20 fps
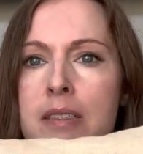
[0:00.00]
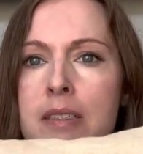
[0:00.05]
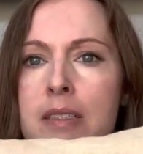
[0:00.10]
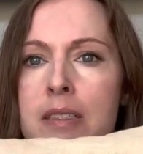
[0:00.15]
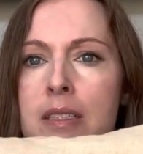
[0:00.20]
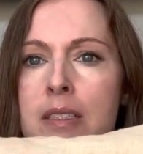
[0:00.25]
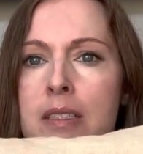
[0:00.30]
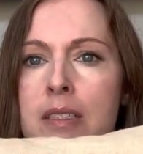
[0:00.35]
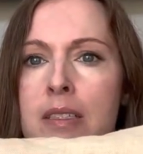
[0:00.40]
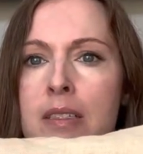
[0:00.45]
So
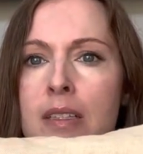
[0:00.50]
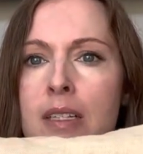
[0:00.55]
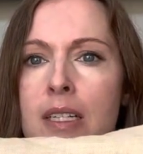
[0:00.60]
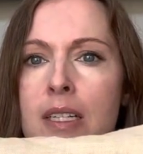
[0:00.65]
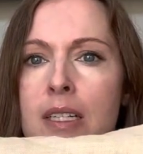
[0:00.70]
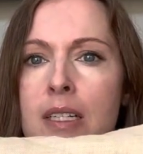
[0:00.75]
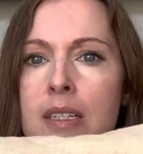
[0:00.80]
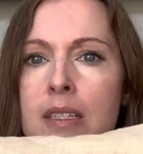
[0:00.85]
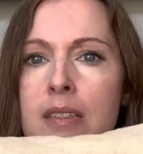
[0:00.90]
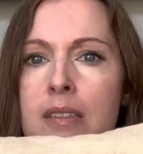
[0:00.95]
I still
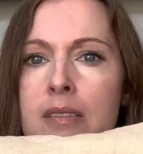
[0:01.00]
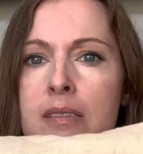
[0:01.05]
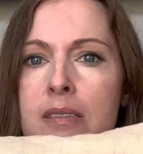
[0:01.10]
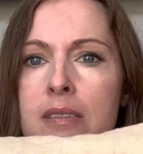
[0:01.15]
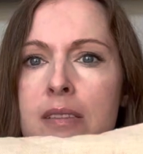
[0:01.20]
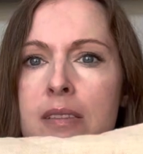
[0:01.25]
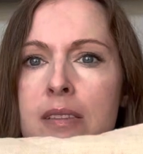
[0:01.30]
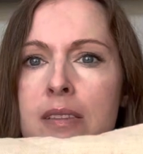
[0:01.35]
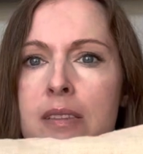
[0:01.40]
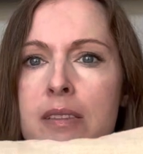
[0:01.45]
gotta,
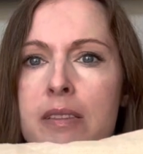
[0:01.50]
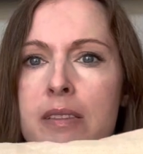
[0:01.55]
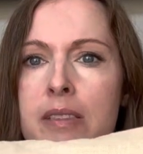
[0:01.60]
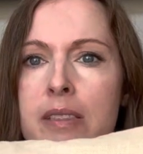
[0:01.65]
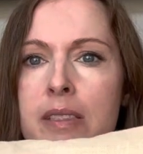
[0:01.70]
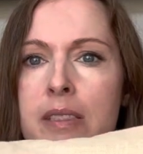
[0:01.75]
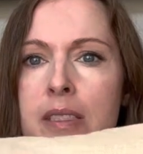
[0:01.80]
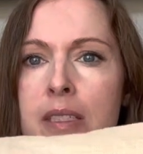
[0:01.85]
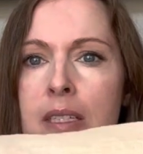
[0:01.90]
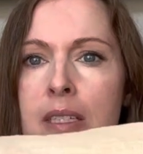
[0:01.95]

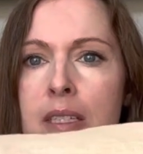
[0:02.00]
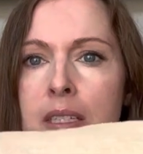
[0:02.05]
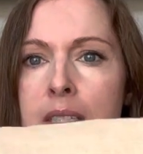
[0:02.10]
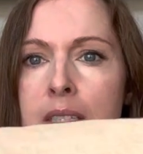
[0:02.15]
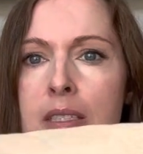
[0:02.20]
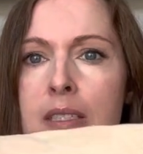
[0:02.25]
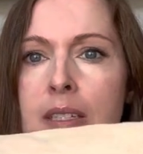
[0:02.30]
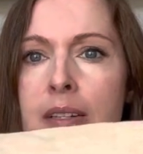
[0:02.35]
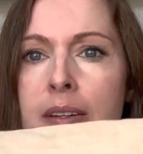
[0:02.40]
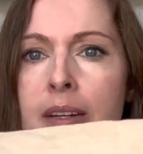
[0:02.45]

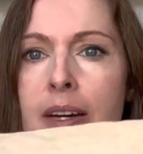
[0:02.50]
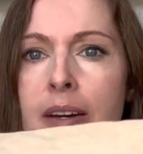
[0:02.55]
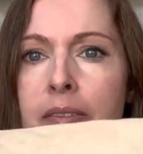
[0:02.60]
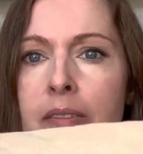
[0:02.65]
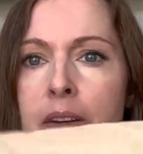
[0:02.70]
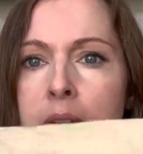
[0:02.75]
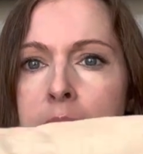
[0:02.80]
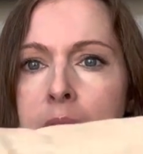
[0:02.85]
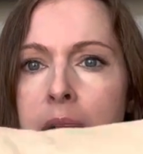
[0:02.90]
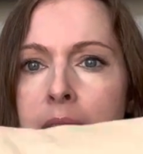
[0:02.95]
so I got
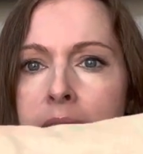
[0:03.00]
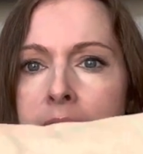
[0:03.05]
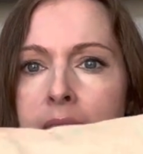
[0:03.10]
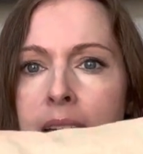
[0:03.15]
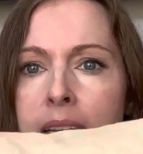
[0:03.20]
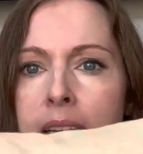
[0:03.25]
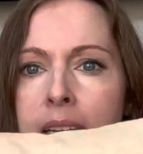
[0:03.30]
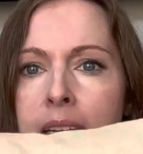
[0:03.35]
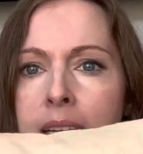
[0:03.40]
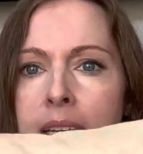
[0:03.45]
from like
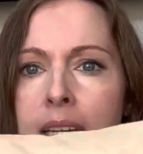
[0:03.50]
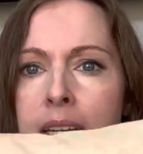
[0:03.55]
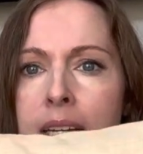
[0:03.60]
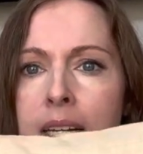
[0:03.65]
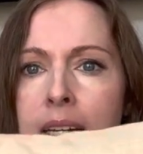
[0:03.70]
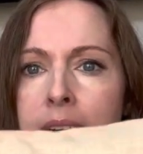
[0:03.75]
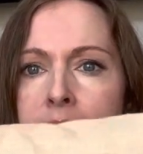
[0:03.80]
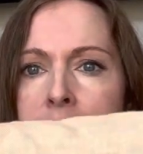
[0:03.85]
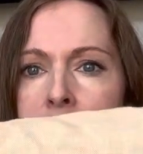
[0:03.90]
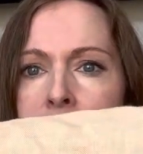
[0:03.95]

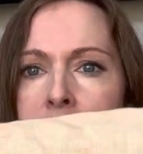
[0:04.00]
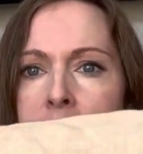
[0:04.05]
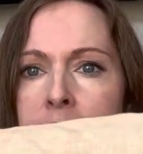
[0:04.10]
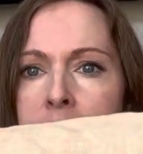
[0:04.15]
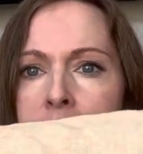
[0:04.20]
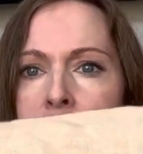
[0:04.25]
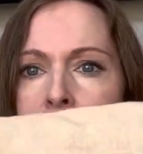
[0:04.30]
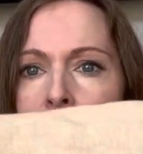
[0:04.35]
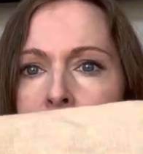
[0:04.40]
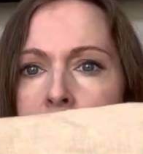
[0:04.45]
here
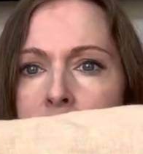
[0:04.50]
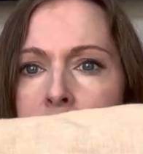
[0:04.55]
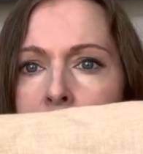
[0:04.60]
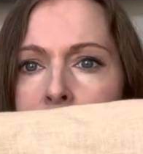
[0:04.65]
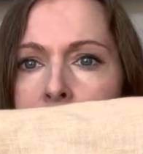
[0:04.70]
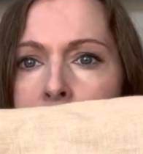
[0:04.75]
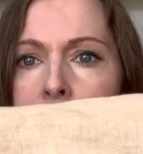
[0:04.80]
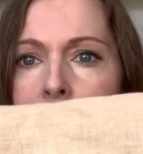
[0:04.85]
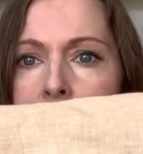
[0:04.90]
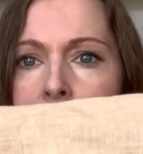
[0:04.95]
all
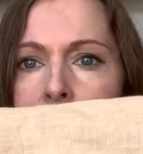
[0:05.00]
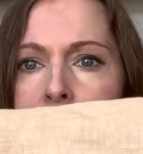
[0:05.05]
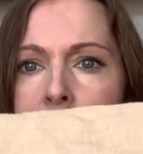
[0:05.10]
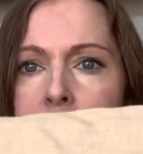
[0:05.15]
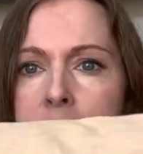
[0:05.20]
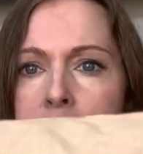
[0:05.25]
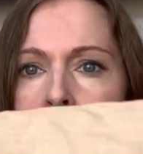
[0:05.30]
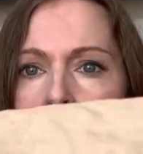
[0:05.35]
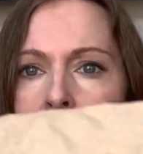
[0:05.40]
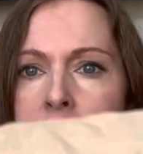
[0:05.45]
the way over
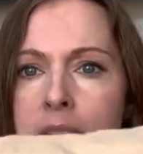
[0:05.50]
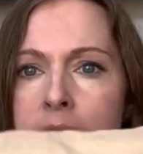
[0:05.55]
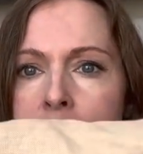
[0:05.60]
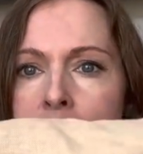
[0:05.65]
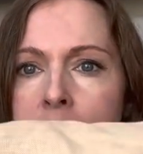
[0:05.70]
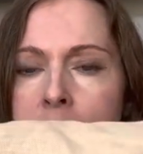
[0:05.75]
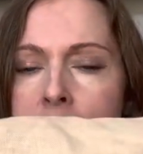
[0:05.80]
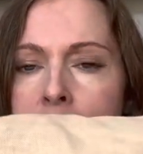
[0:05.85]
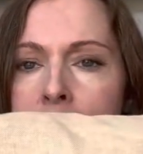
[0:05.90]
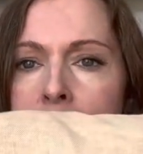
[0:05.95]

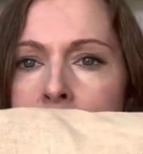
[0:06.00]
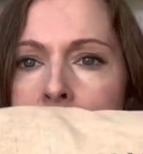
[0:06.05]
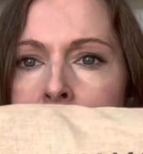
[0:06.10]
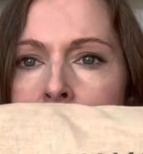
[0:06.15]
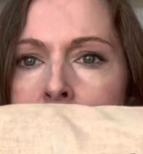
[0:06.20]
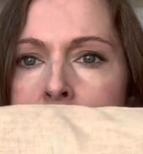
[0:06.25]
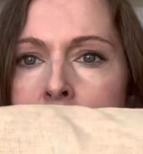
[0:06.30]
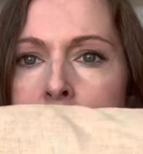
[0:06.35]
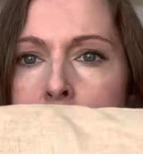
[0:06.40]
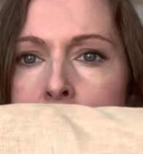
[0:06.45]

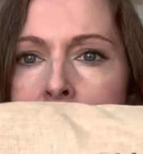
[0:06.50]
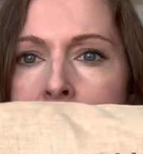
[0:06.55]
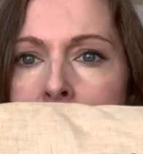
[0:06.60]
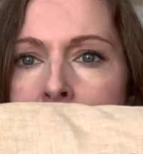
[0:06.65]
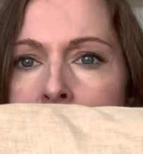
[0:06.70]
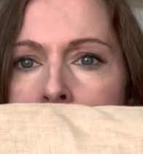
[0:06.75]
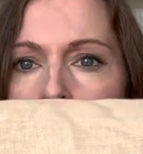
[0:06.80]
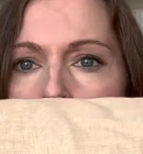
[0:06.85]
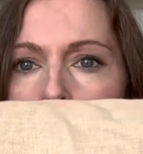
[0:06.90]
to be done with the